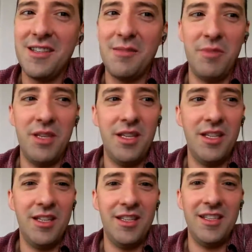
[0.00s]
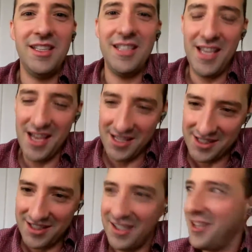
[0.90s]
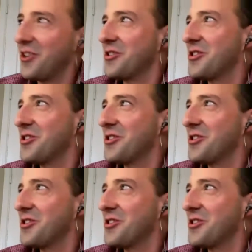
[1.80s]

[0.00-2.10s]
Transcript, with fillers: Oh yeah, yes. I do. I